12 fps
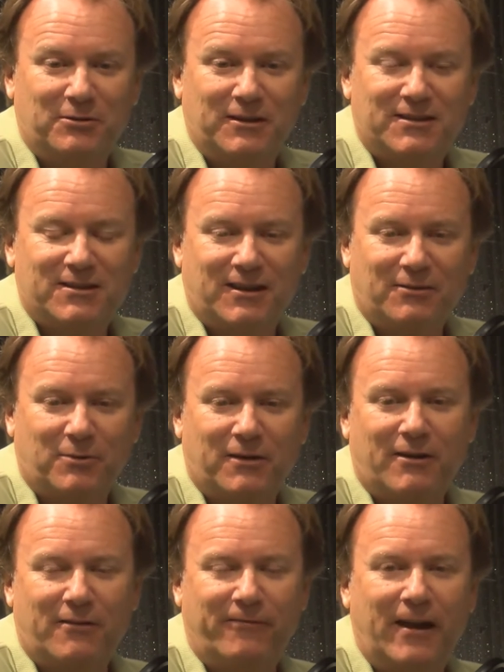It's one
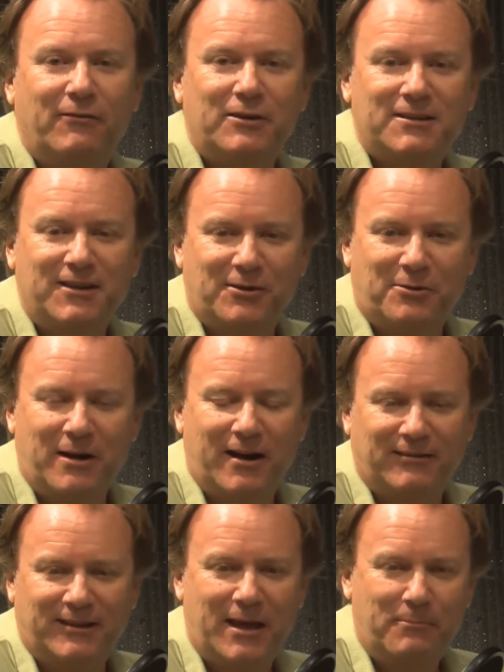of our favorites here
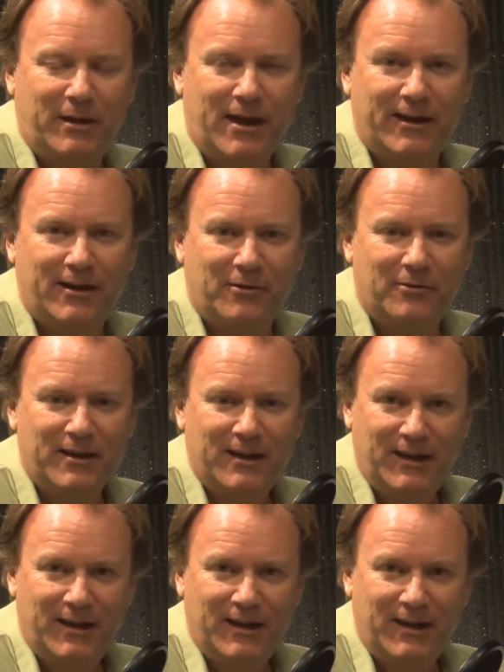around KPAO.